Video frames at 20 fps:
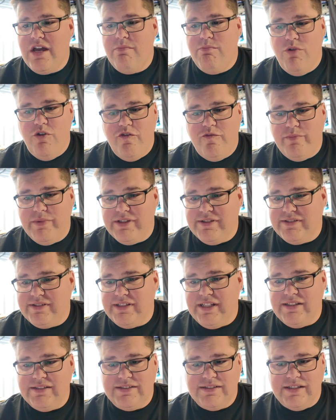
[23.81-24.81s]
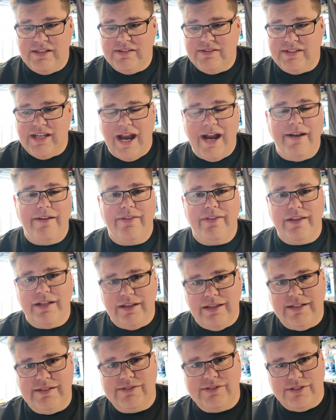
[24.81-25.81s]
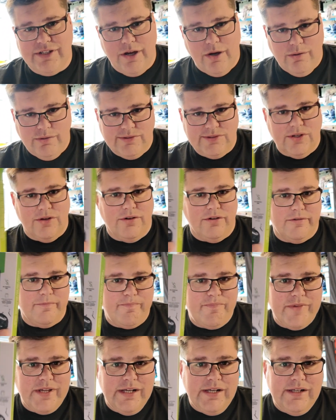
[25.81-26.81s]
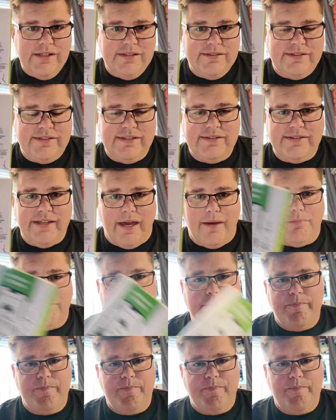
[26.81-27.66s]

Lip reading: movement sensors, and the list goes on. Sizzapp.